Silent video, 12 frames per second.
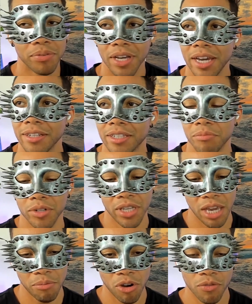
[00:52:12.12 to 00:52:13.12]
play, someone
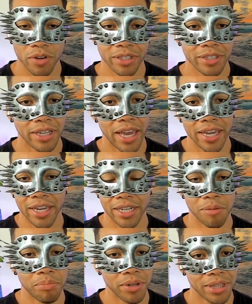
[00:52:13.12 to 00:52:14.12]
came over and said, "Hey, can
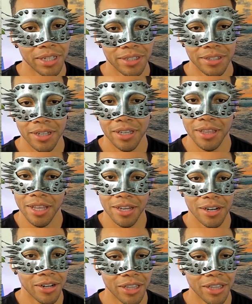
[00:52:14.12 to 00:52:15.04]
I put this in there?"